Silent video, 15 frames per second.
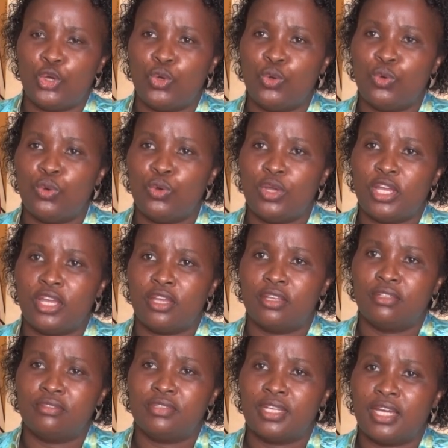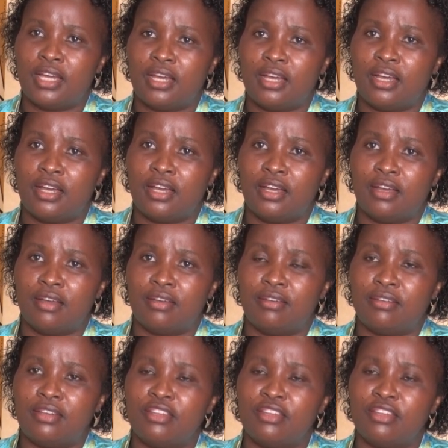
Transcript: who and uh,